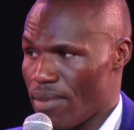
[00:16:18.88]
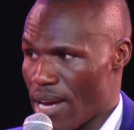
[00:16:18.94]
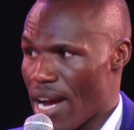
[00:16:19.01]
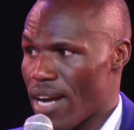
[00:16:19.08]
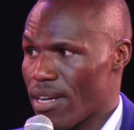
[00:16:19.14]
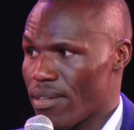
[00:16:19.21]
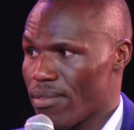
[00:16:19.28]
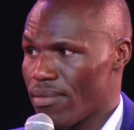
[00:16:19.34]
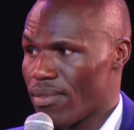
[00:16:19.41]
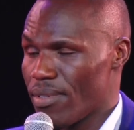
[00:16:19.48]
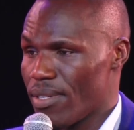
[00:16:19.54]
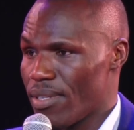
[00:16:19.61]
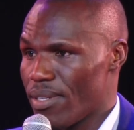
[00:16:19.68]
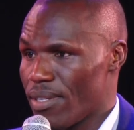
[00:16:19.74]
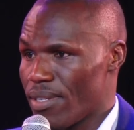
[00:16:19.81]
Yeah.
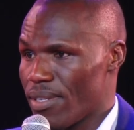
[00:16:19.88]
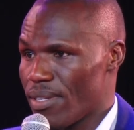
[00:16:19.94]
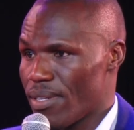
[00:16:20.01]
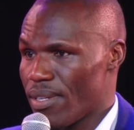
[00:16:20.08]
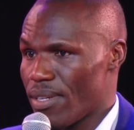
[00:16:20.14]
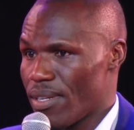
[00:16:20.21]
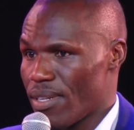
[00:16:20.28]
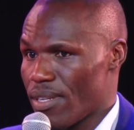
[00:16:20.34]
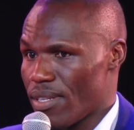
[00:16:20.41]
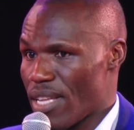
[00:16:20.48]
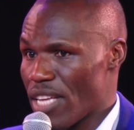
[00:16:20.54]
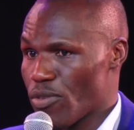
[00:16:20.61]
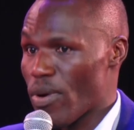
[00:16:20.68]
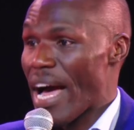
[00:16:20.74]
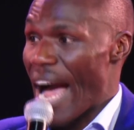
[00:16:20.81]

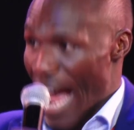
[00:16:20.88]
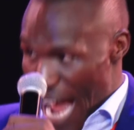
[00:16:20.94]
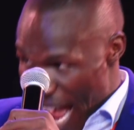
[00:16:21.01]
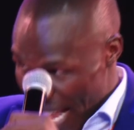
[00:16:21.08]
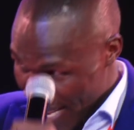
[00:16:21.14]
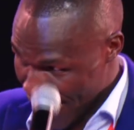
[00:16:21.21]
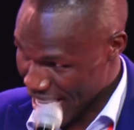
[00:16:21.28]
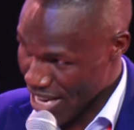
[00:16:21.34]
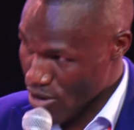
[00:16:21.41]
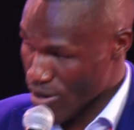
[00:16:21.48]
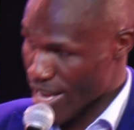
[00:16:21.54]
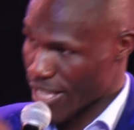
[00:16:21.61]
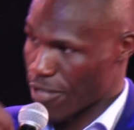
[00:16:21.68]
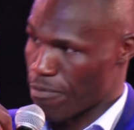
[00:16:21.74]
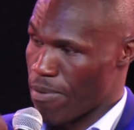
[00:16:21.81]
That's why I cannot
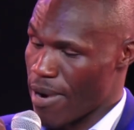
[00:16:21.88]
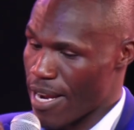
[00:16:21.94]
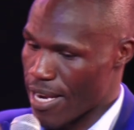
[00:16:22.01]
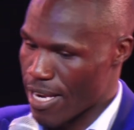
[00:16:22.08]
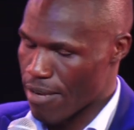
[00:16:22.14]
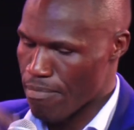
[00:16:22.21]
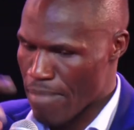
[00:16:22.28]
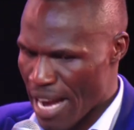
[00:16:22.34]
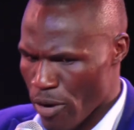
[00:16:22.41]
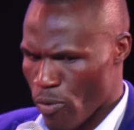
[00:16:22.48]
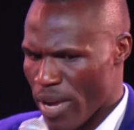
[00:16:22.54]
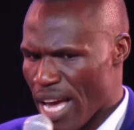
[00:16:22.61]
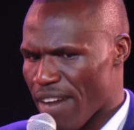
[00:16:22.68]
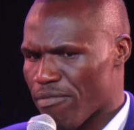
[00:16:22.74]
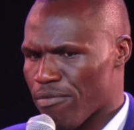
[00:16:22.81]
explain it, but we
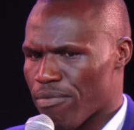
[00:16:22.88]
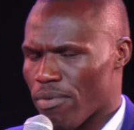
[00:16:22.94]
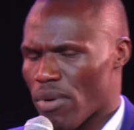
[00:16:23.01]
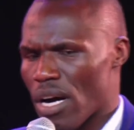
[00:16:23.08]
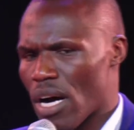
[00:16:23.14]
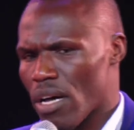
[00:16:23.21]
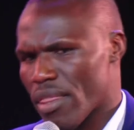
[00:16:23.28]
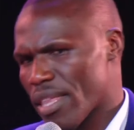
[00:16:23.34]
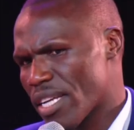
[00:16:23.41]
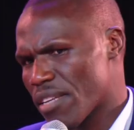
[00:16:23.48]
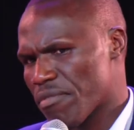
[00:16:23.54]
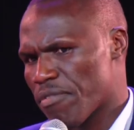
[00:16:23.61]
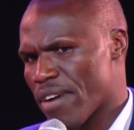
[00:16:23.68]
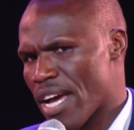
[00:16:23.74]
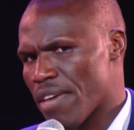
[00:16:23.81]
have
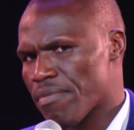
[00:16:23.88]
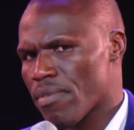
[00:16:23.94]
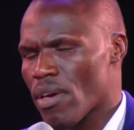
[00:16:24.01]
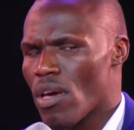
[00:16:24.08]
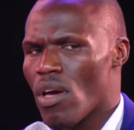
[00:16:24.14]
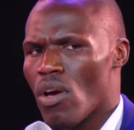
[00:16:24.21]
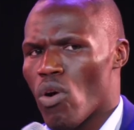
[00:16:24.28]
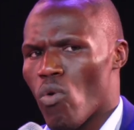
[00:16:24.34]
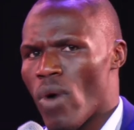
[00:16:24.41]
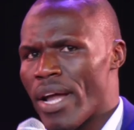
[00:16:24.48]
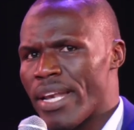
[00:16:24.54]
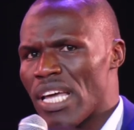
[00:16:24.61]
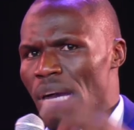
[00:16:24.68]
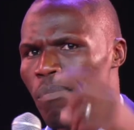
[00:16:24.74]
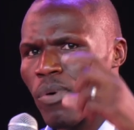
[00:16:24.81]
35. One day,
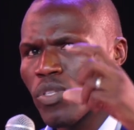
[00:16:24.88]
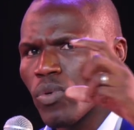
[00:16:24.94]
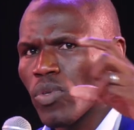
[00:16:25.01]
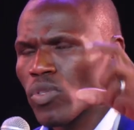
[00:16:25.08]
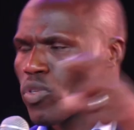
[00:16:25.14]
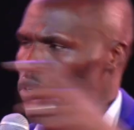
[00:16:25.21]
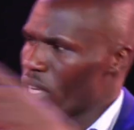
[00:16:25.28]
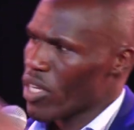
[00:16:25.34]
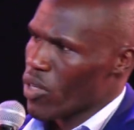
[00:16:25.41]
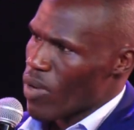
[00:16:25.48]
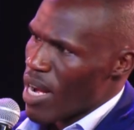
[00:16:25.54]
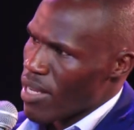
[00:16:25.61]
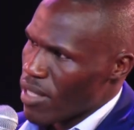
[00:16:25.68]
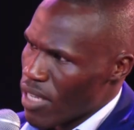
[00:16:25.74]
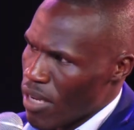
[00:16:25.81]
Apostle was talking to
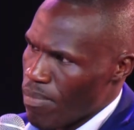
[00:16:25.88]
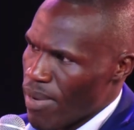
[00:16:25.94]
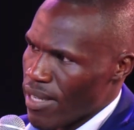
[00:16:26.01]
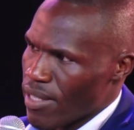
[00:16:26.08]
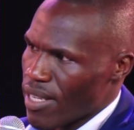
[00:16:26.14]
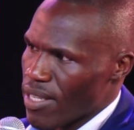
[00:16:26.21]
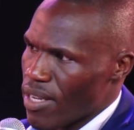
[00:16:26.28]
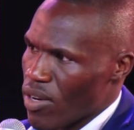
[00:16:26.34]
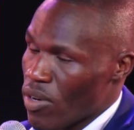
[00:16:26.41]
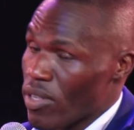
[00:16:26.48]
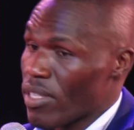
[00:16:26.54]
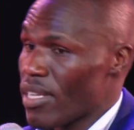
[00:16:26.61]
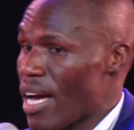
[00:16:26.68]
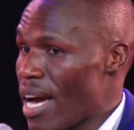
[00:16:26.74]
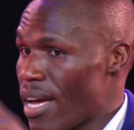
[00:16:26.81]
us in a pastor's lunch,
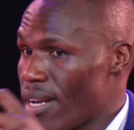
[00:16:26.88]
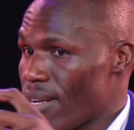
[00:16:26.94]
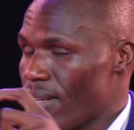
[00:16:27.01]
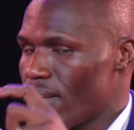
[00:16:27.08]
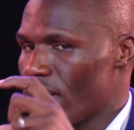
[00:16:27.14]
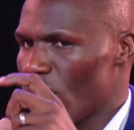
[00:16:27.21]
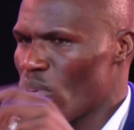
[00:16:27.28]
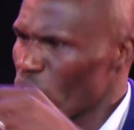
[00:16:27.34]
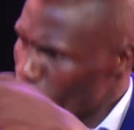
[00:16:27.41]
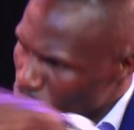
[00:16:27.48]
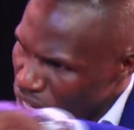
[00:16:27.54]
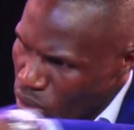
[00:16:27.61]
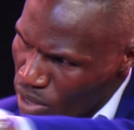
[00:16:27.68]
and he was talking to